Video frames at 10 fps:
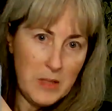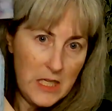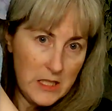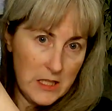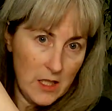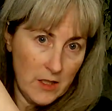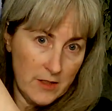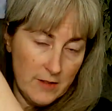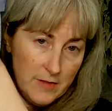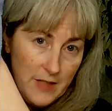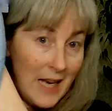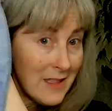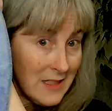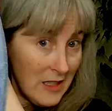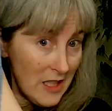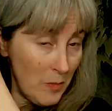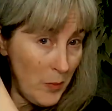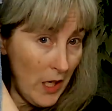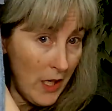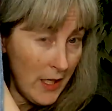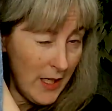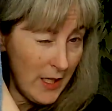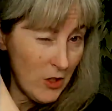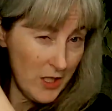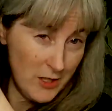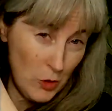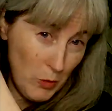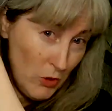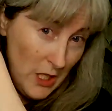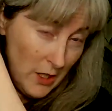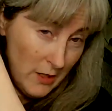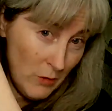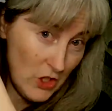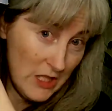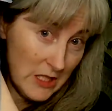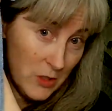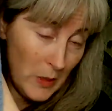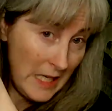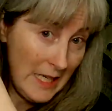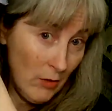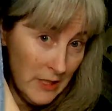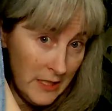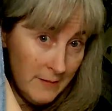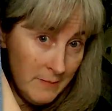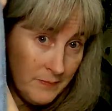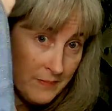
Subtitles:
piece of Hyacinth by Cross Stitch Boutique, which is 28 count linen.